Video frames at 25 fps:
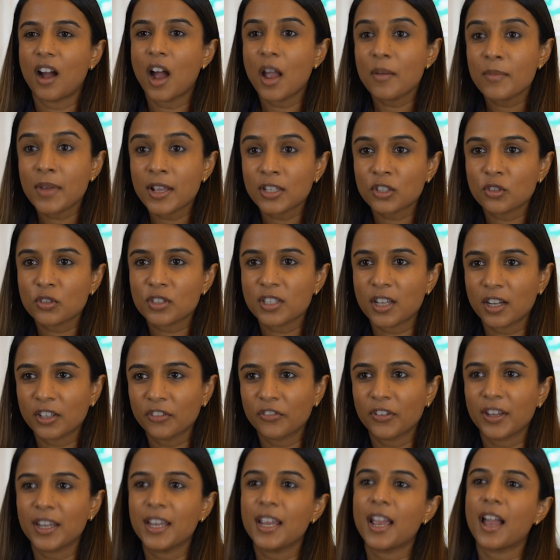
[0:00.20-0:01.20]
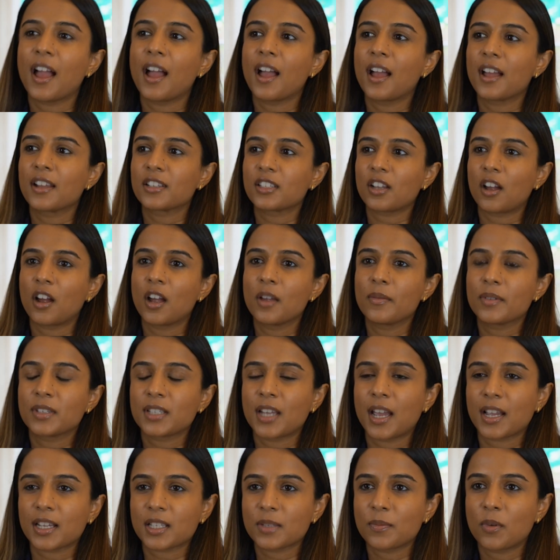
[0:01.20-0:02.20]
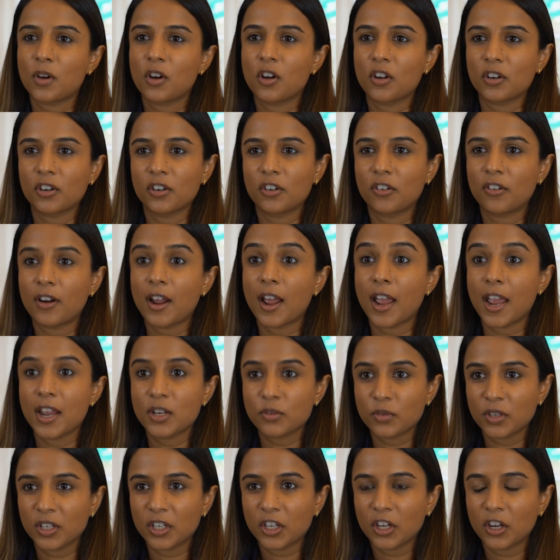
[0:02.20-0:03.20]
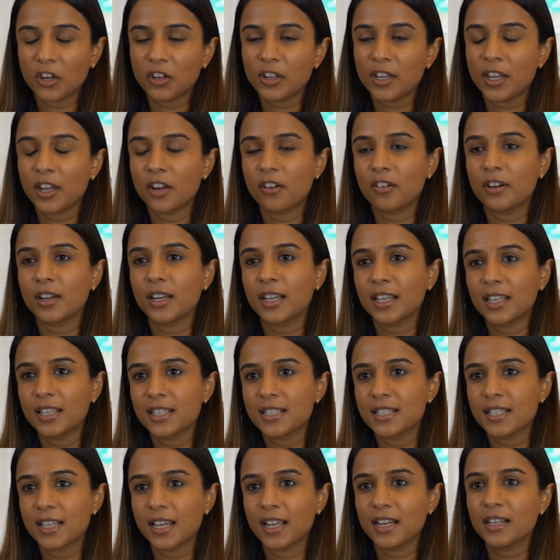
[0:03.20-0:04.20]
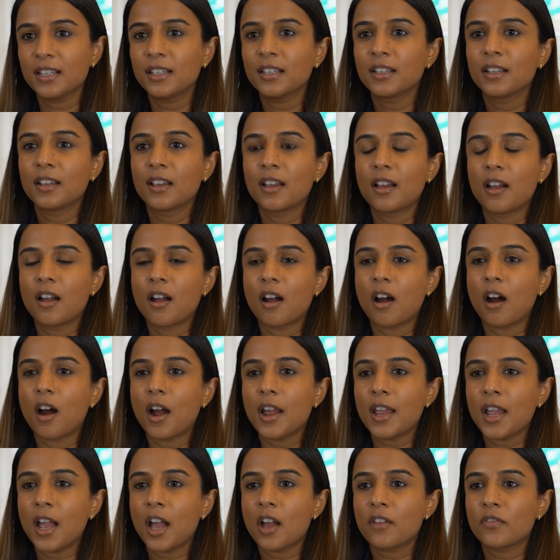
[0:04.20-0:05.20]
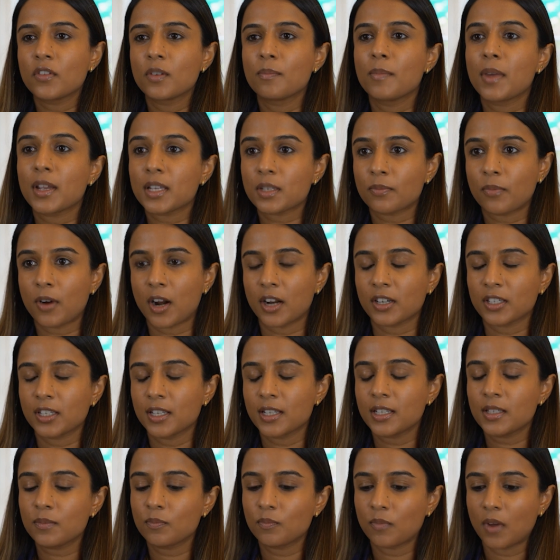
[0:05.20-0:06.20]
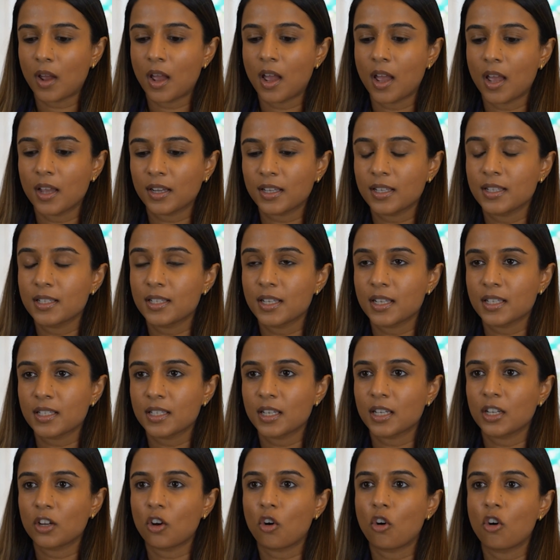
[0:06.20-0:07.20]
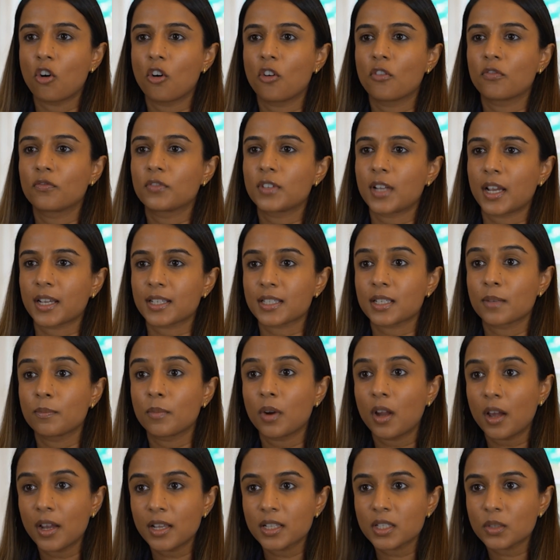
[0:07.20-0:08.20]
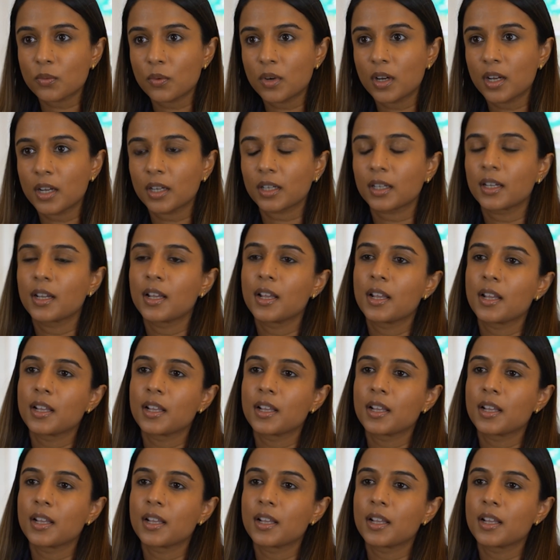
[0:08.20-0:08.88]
I'm Hetal Sanghvi and I'm a tax partner at Edwin Co here in Lincoln's Inn. I have a mixed practice consisting of tax compliance work,